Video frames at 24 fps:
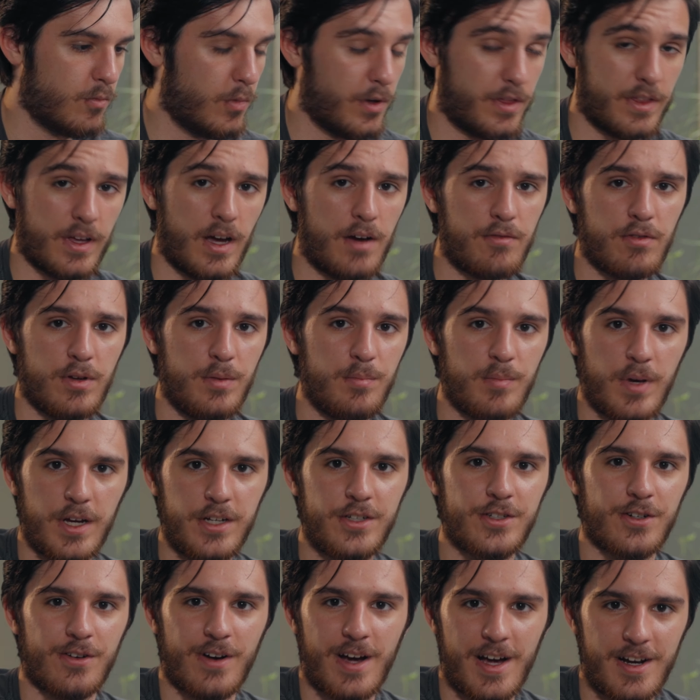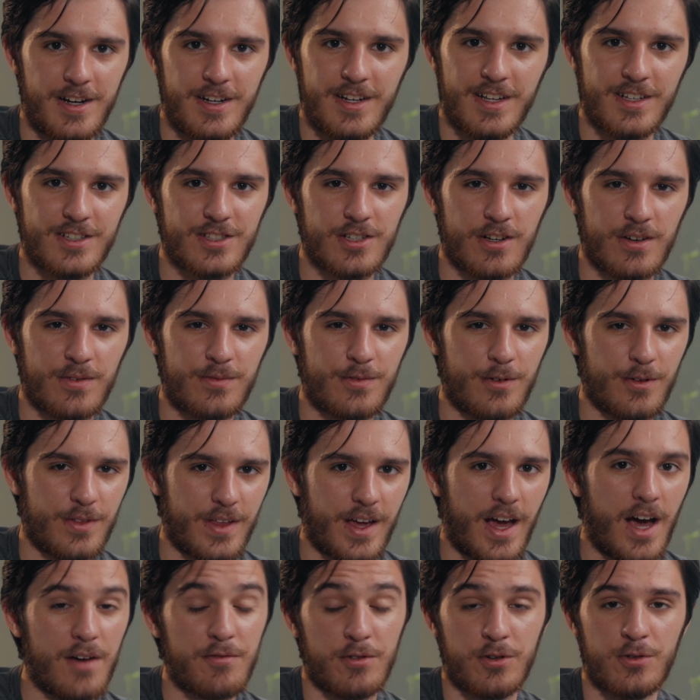with every major editing software, they
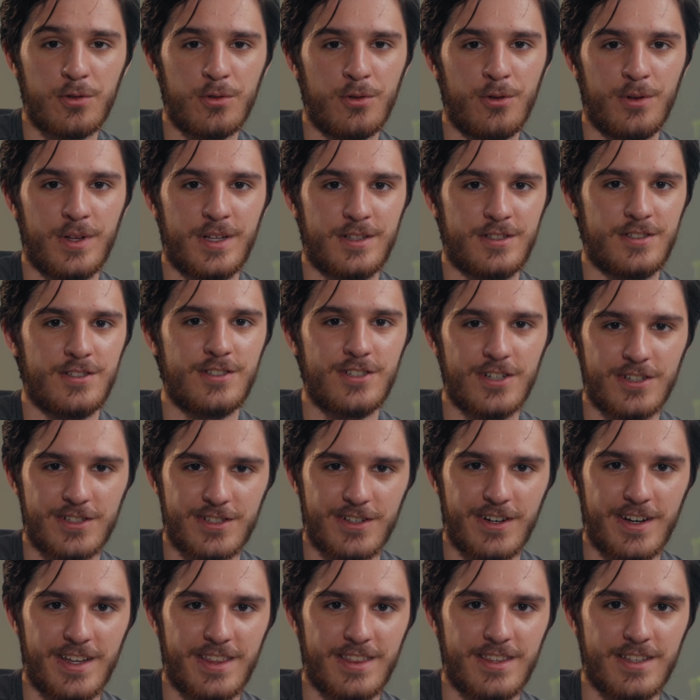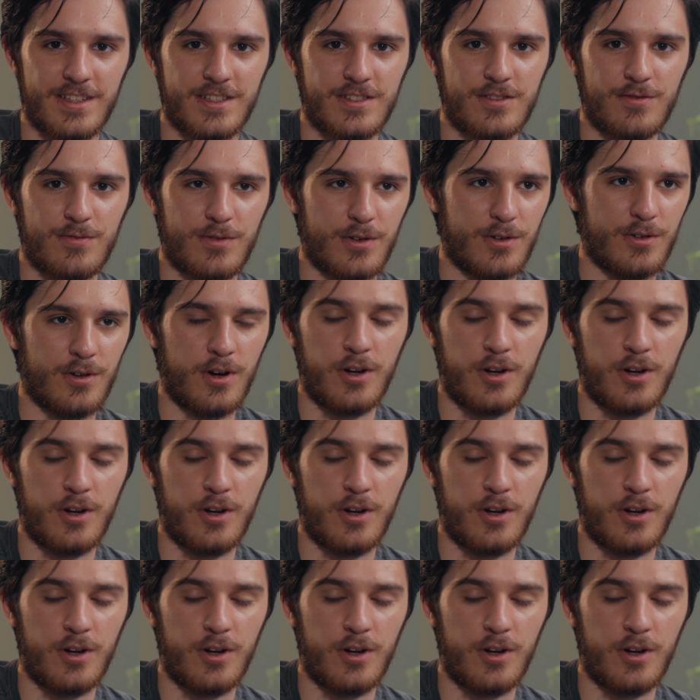have a tool that's just like this. For